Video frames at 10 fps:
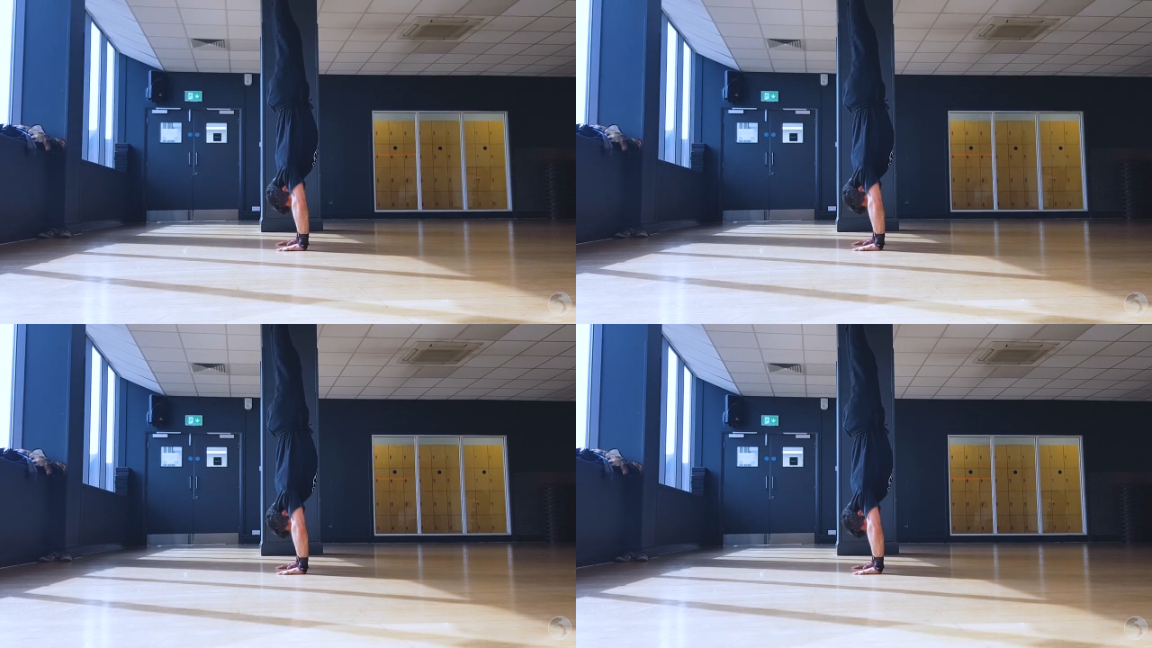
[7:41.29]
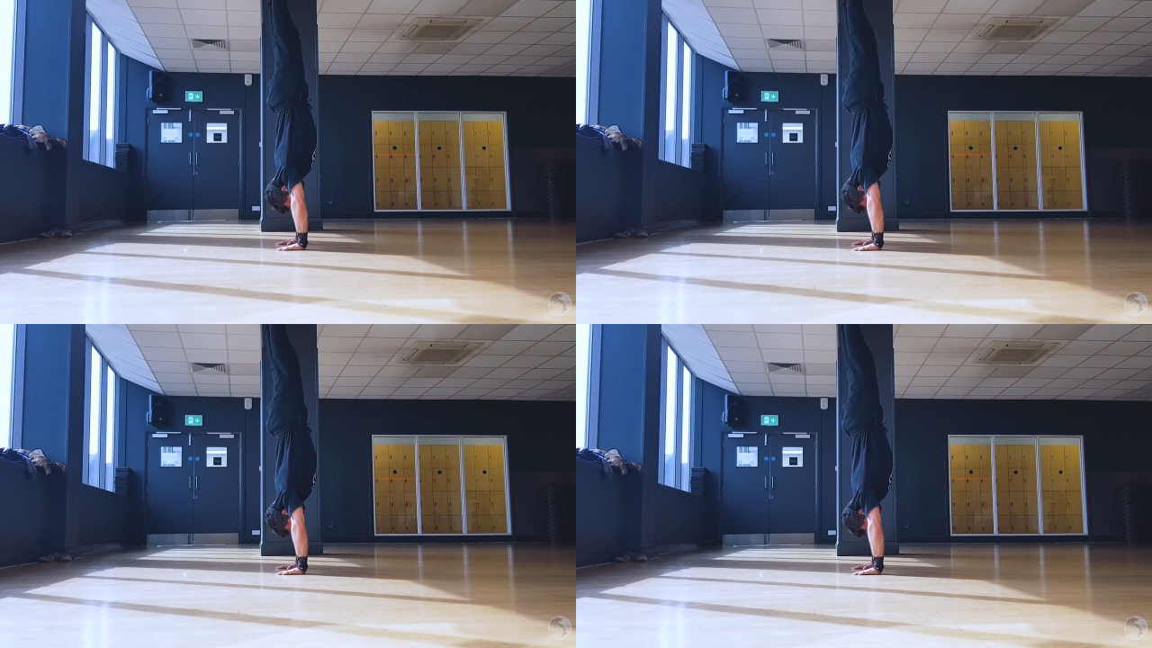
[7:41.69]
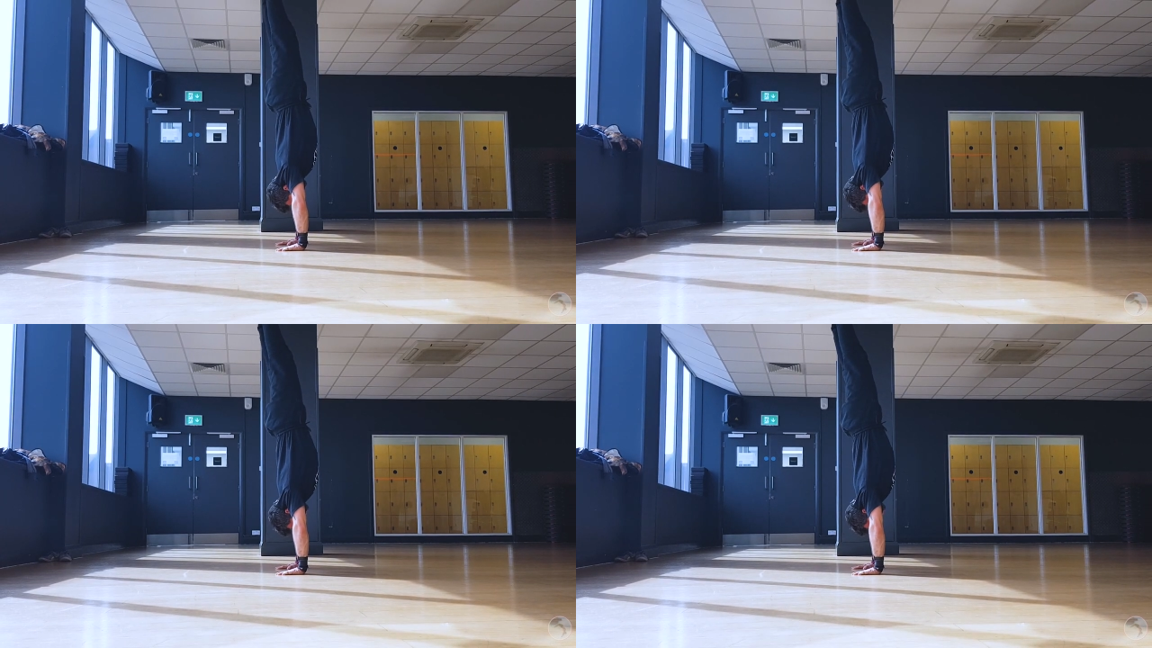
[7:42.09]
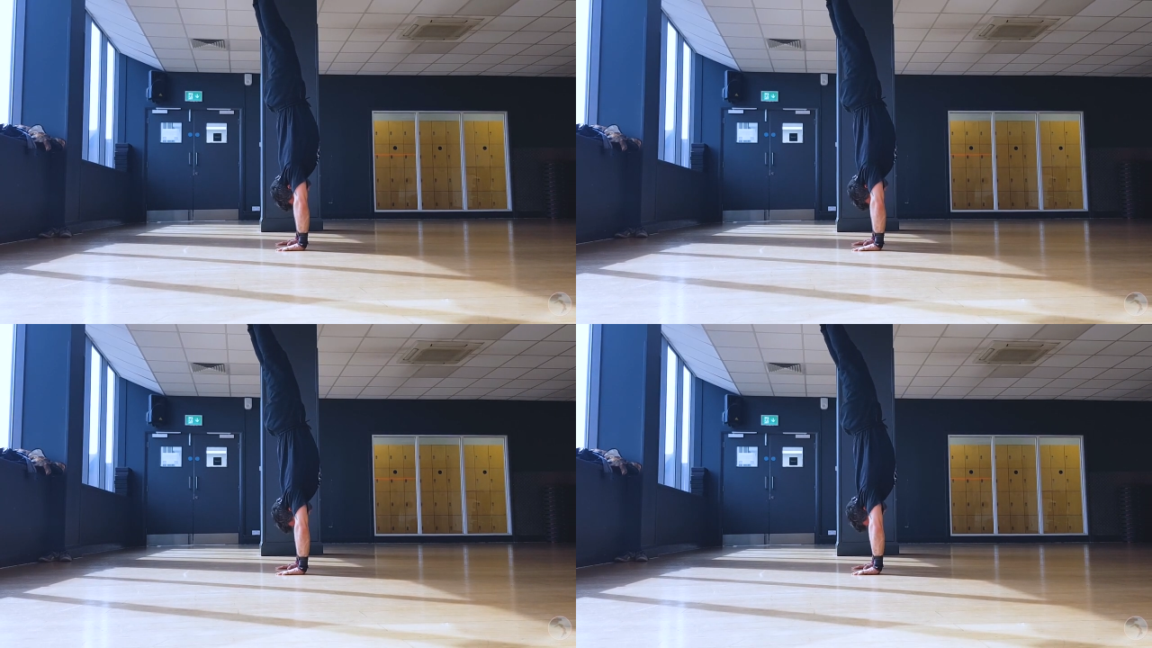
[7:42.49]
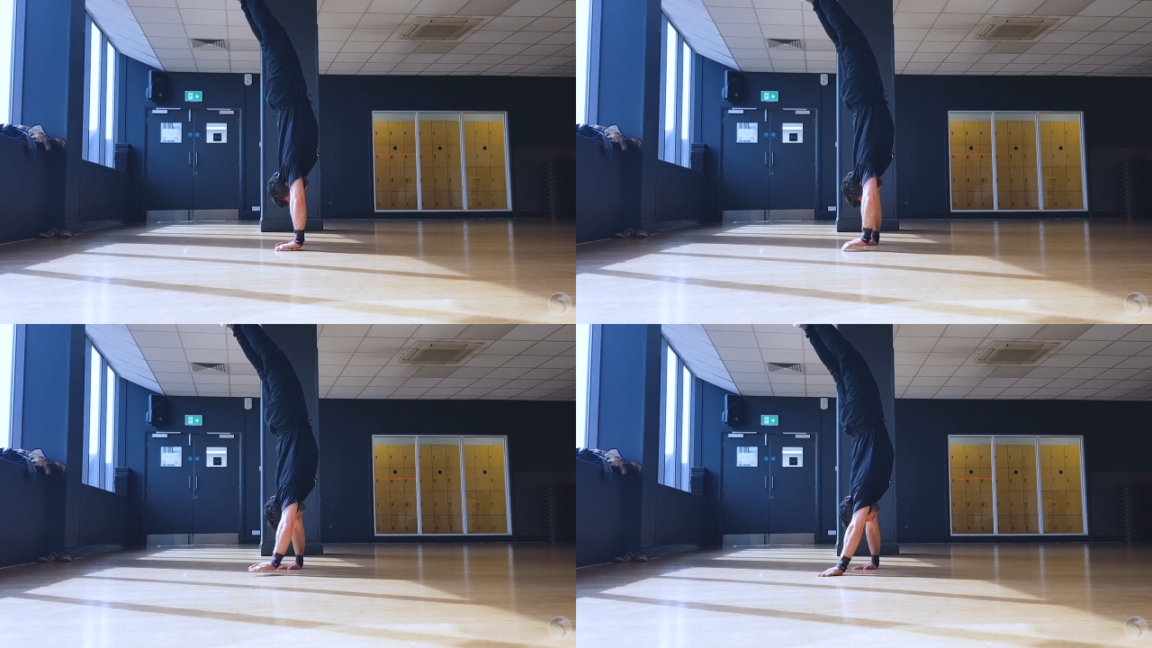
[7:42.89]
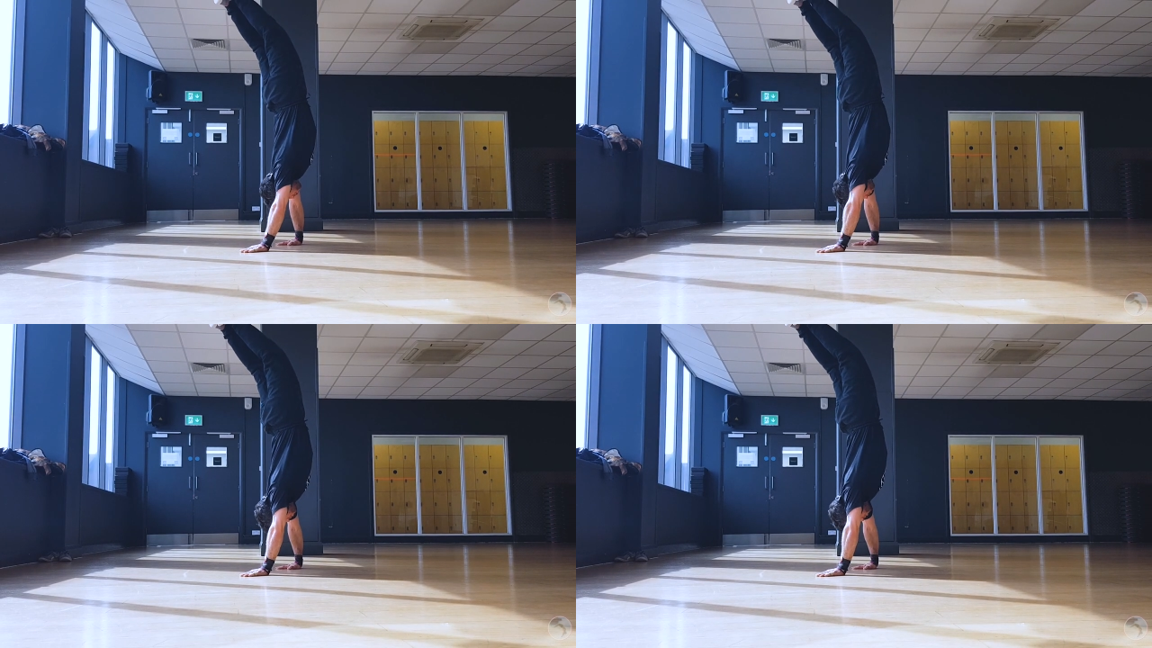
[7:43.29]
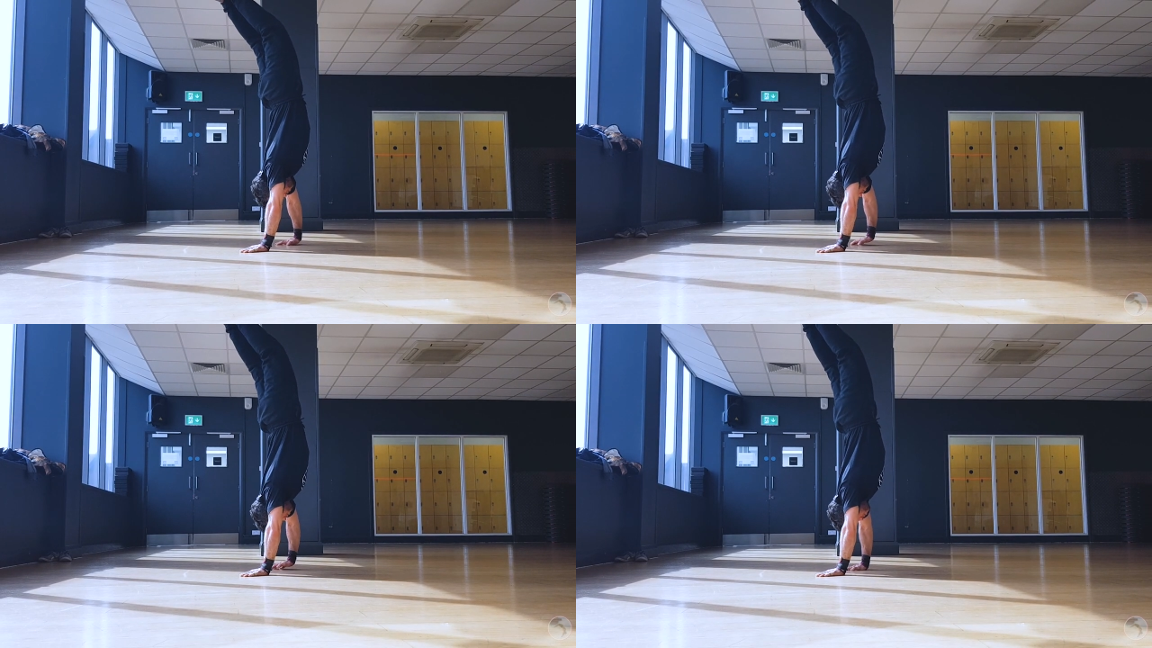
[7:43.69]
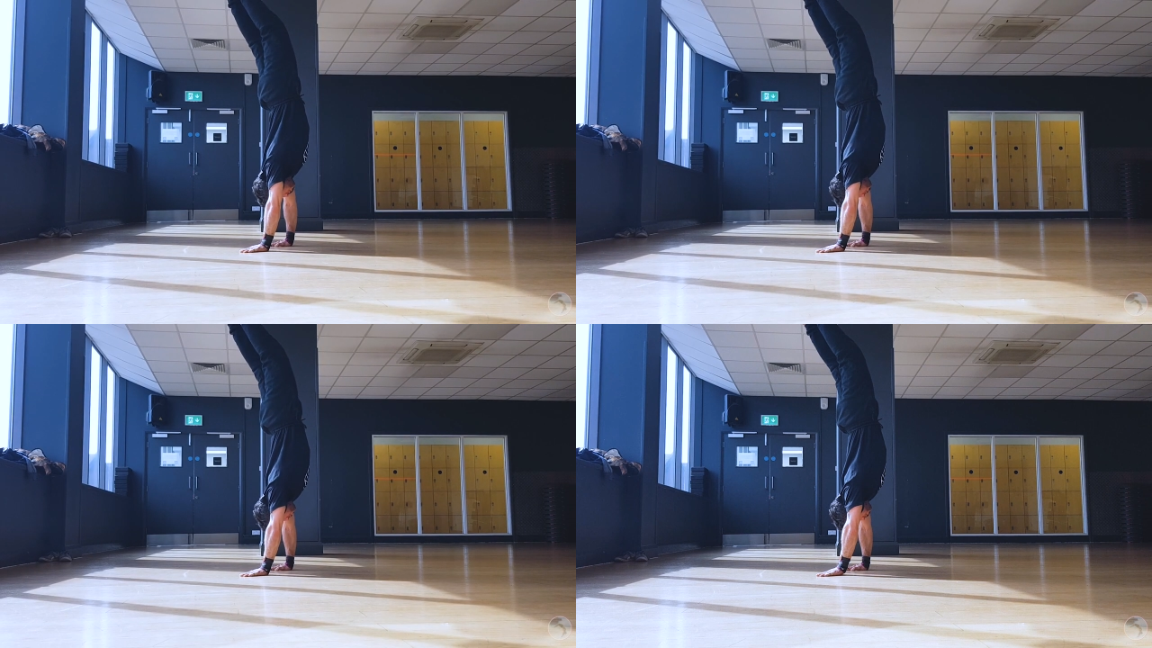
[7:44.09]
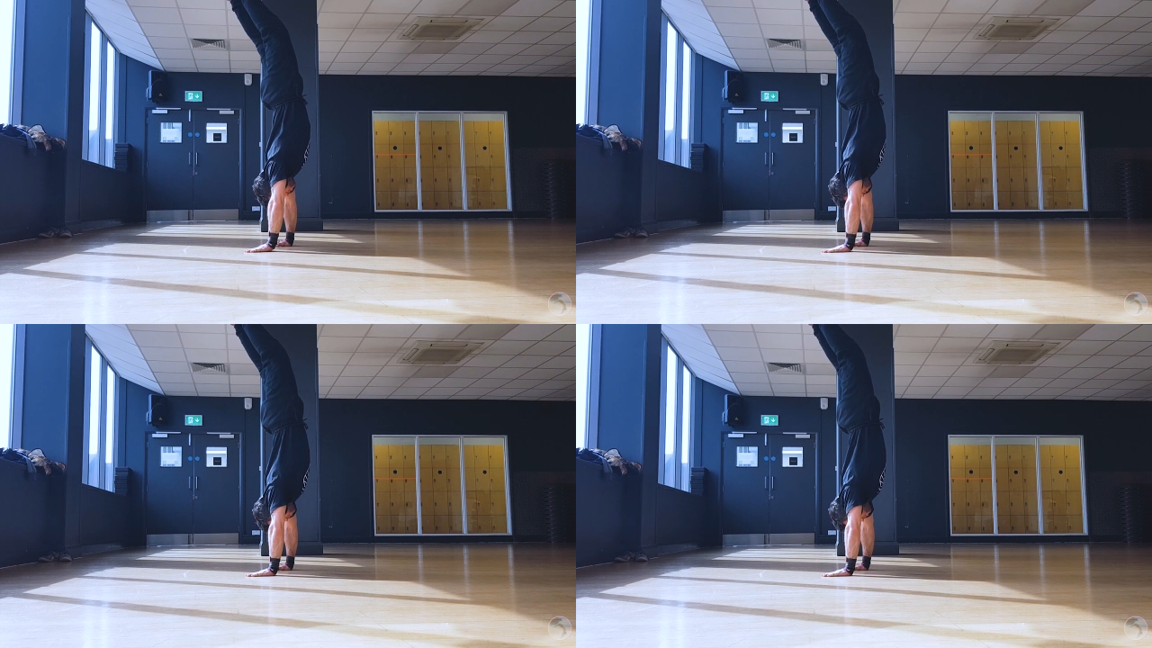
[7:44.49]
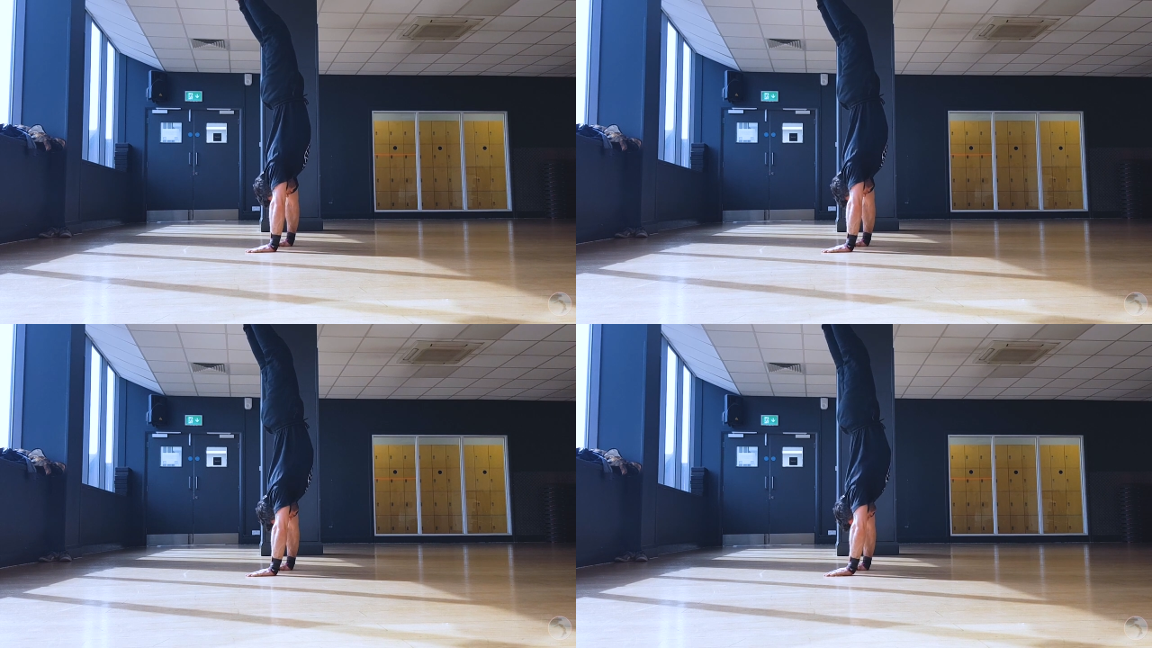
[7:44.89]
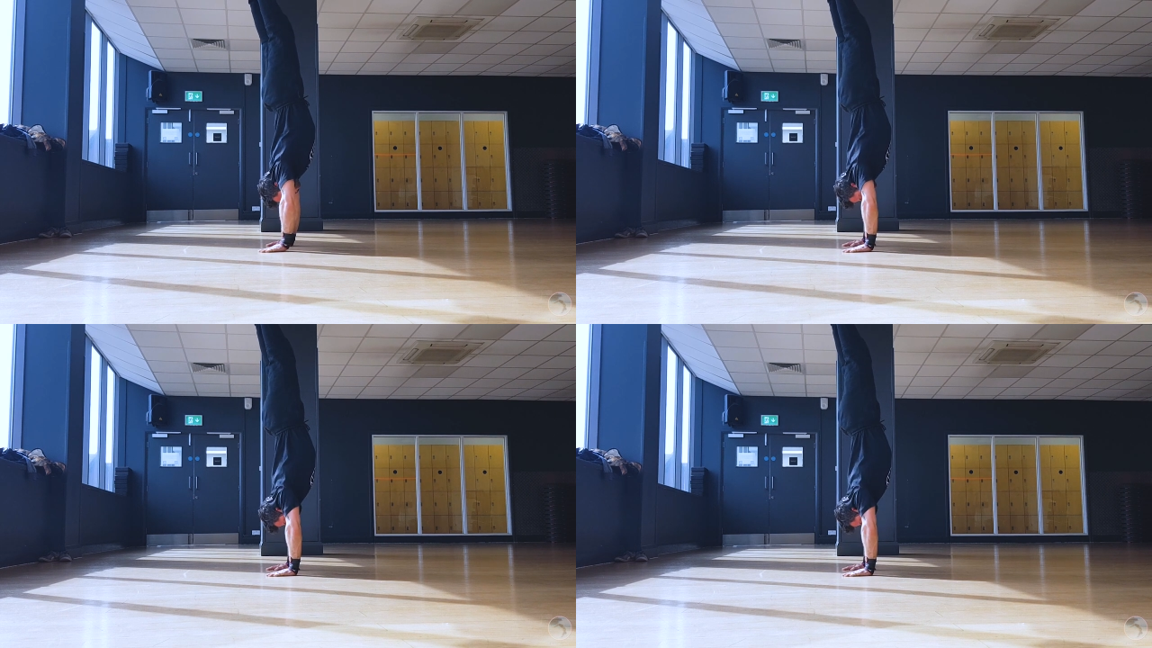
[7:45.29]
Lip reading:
(no speaker visible)